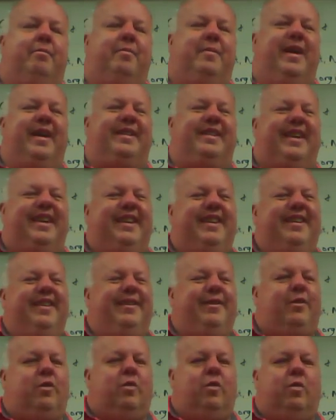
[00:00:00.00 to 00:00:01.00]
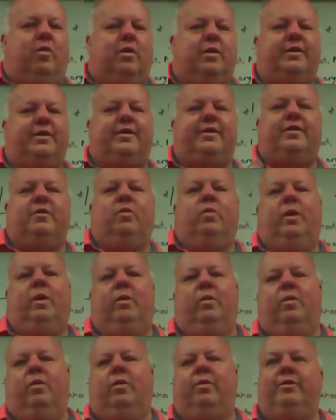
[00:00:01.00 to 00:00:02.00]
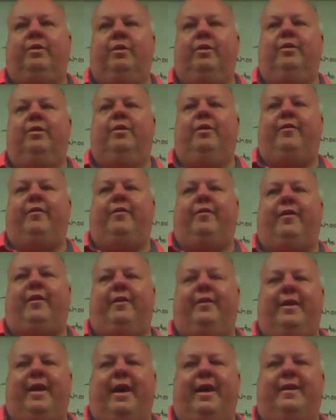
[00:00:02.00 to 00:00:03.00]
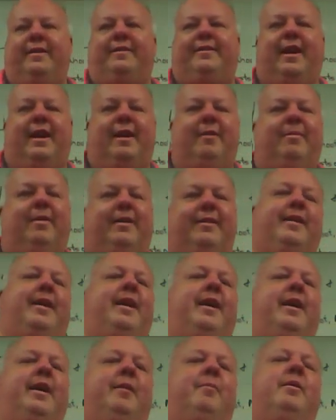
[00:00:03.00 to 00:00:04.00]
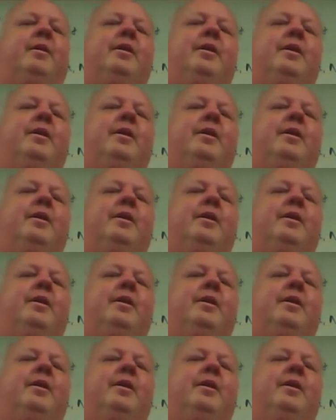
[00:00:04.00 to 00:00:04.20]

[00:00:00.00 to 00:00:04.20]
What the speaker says: At the end of the course, we will do that same exam